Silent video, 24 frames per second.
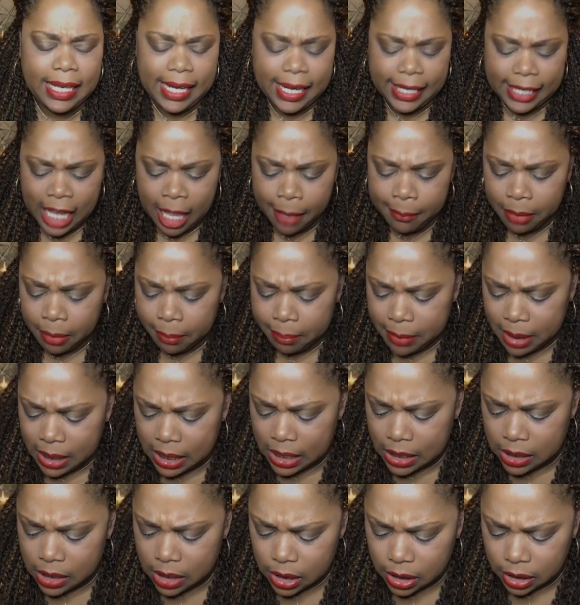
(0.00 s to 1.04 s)
and I got my
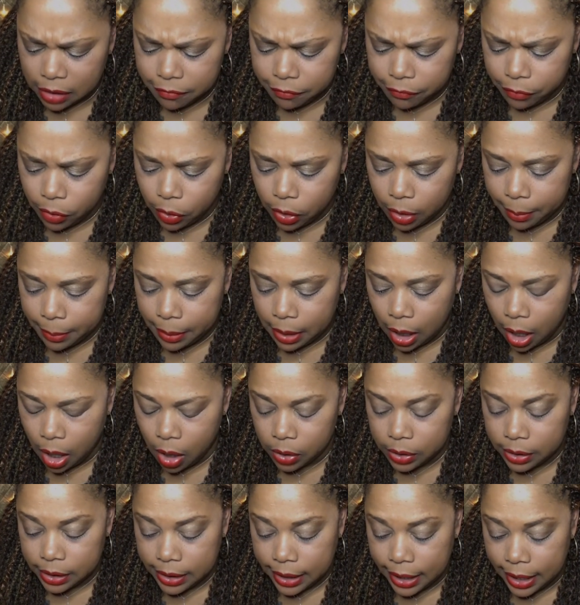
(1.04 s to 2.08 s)
men looking for him and
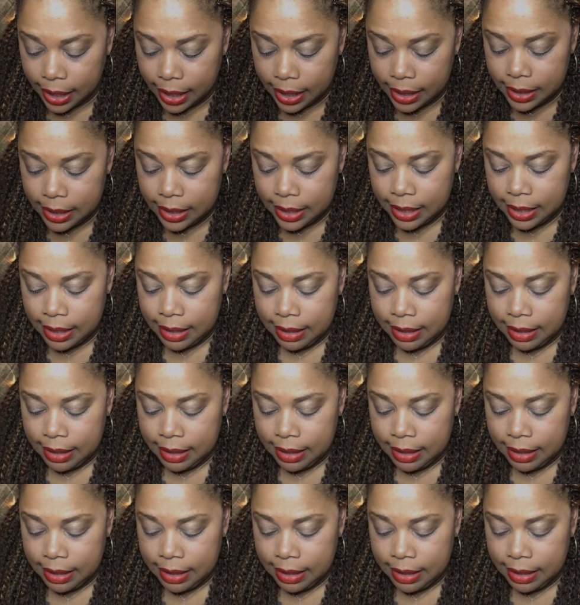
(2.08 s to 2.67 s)
all of that.